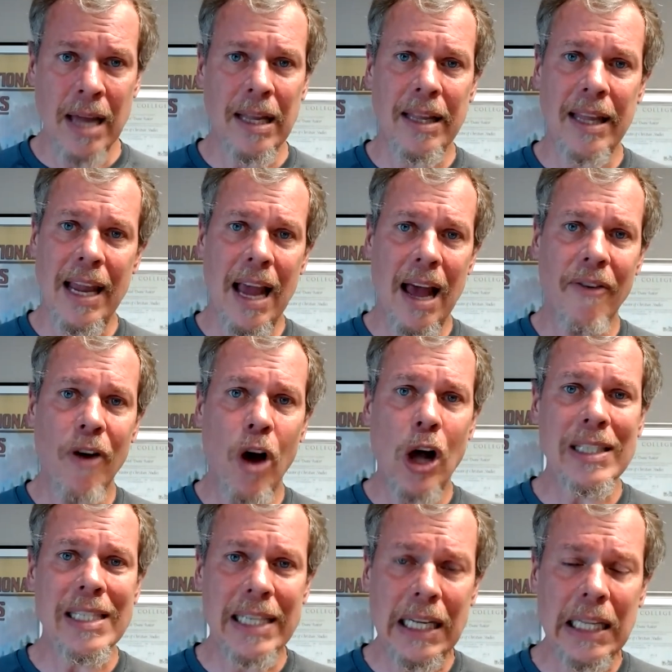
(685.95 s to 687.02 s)
that they have
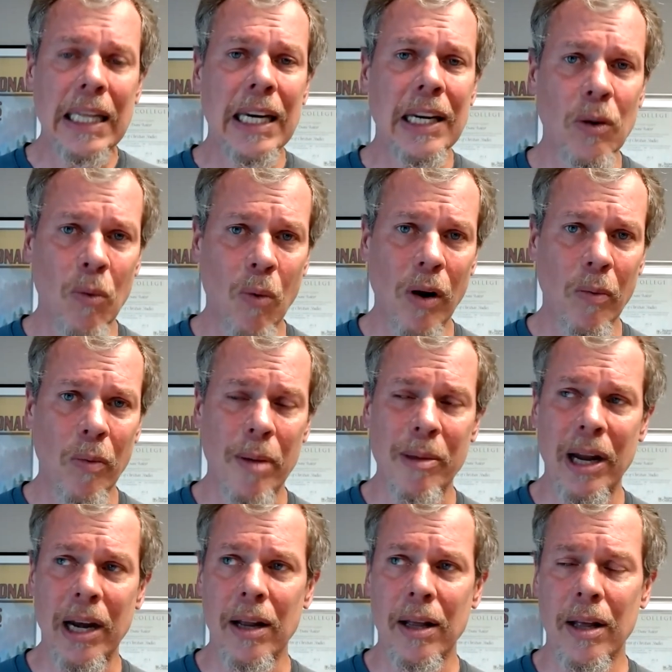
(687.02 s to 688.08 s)
hostility toward
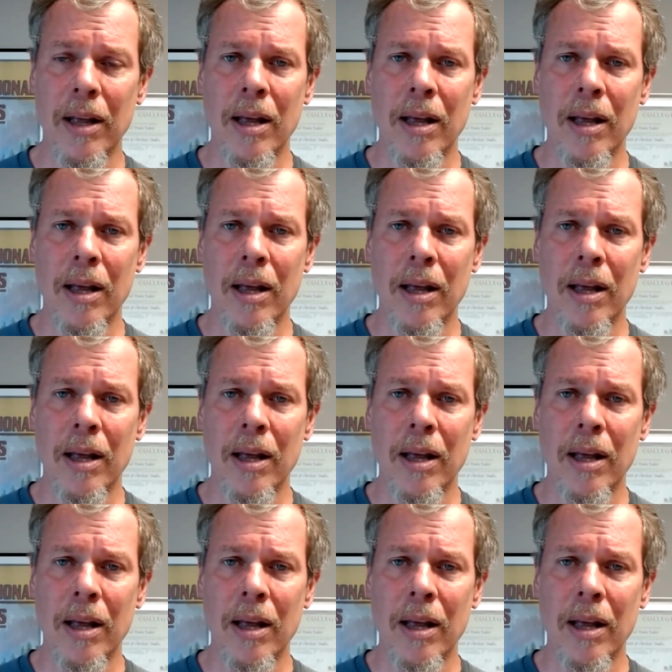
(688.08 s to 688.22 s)
women.